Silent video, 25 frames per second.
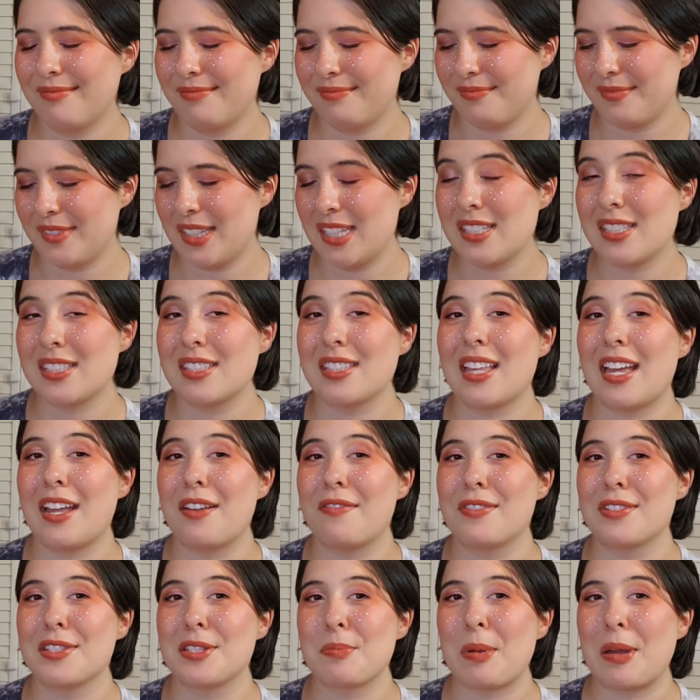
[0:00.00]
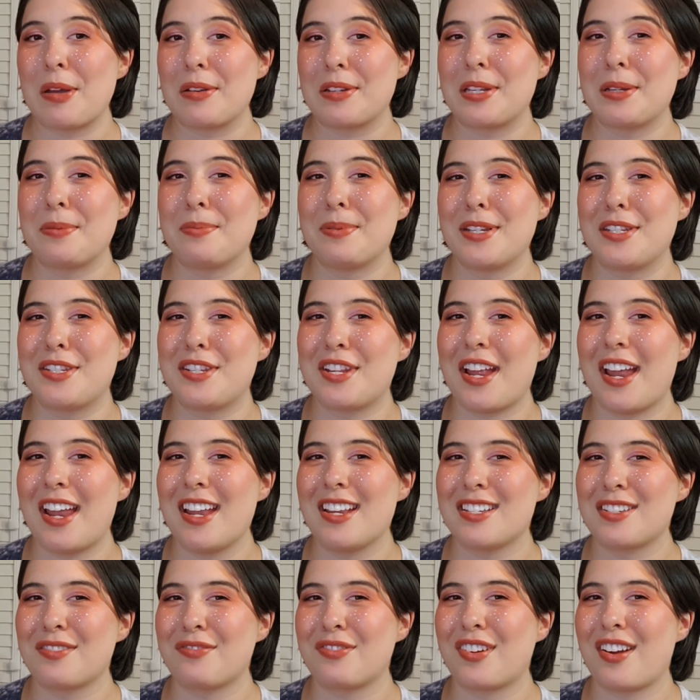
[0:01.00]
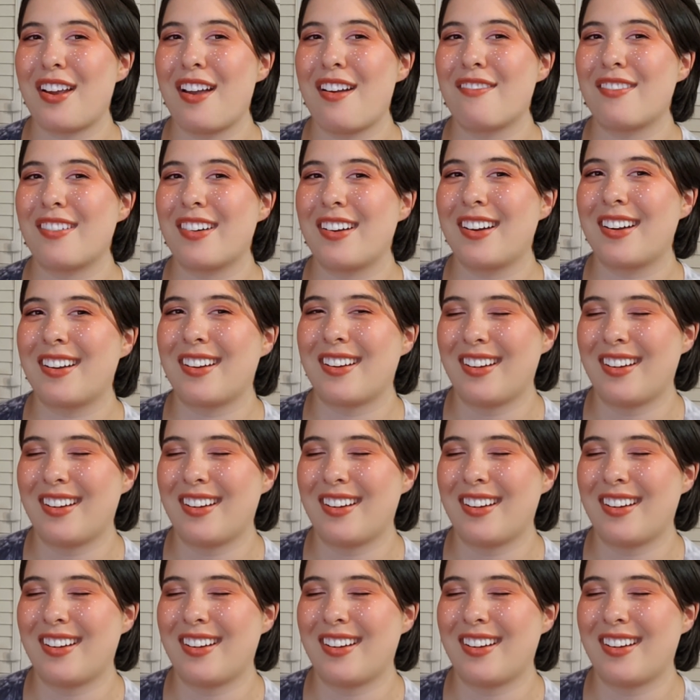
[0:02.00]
His life is about to be changed forever.